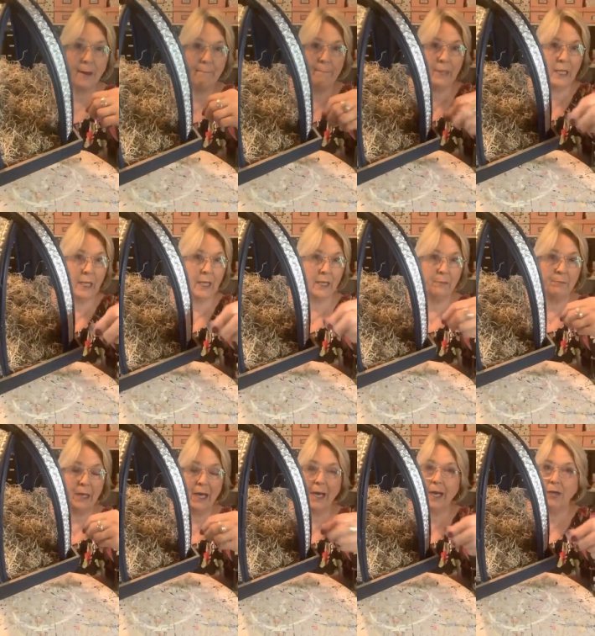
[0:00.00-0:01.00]
is a
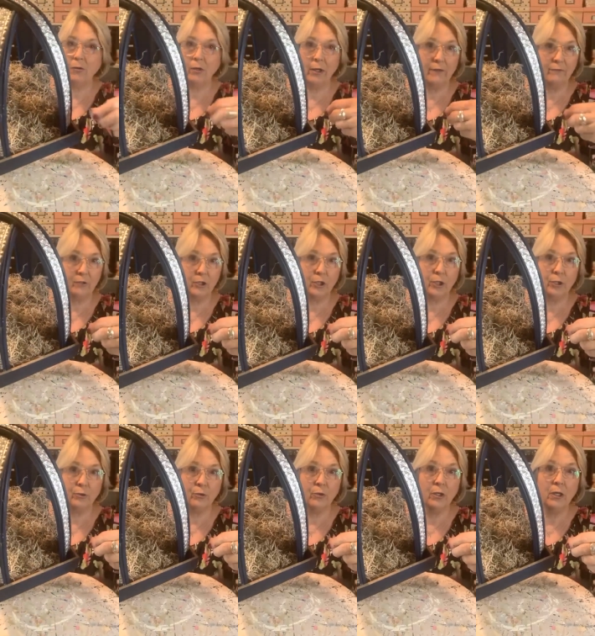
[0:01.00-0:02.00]
big pile of
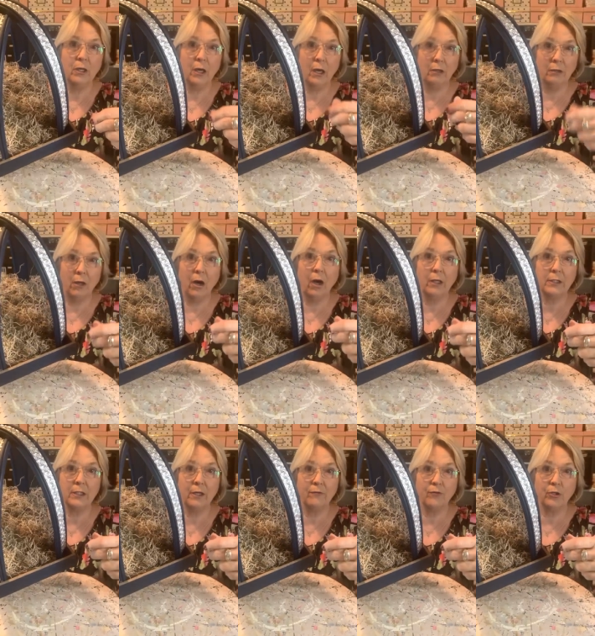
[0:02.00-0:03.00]
glue, a
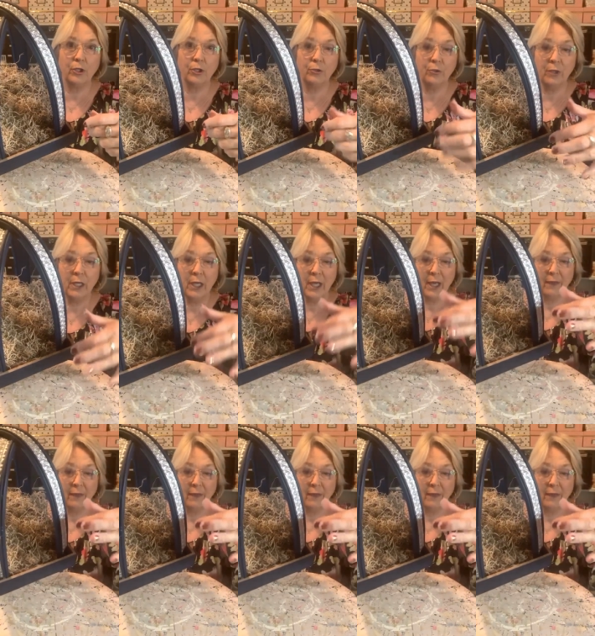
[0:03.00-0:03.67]
lot of glue.